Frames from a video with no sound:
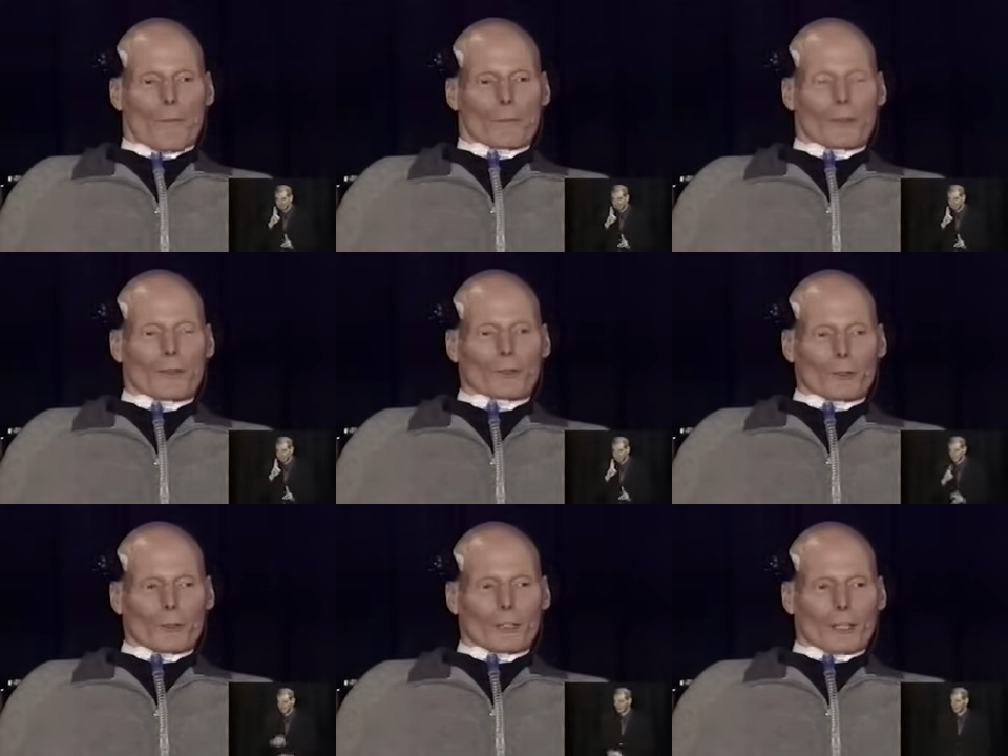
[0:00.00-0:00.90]
It's
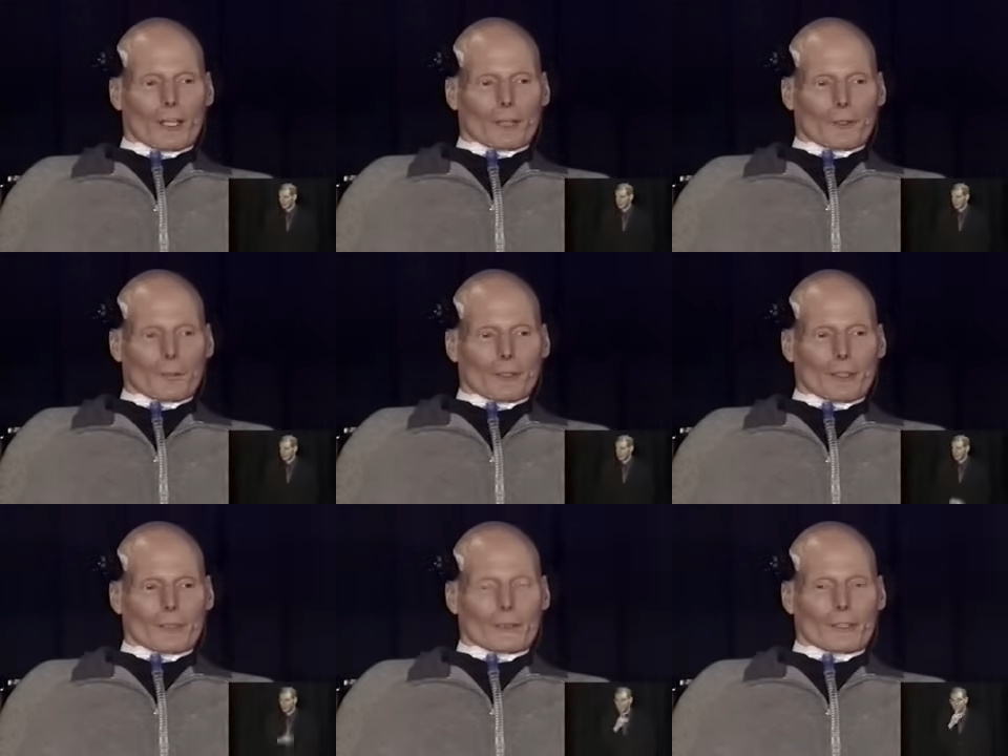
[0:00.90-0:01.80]
truly an honor to be
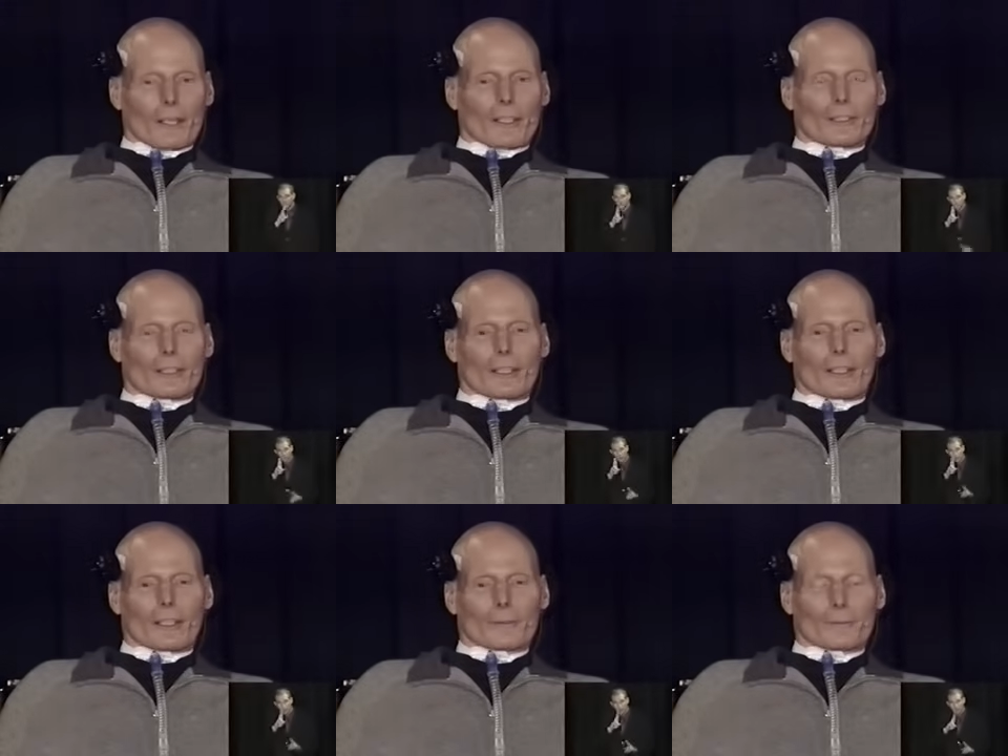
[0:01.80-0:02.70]
here tonight.
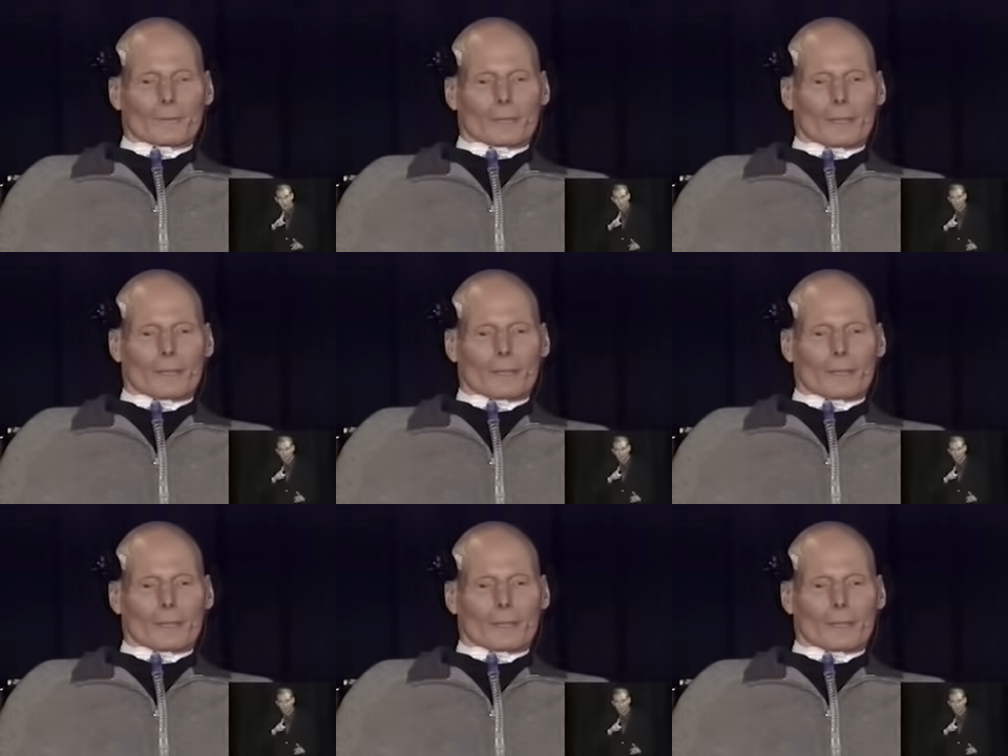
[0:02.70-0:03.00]
Um,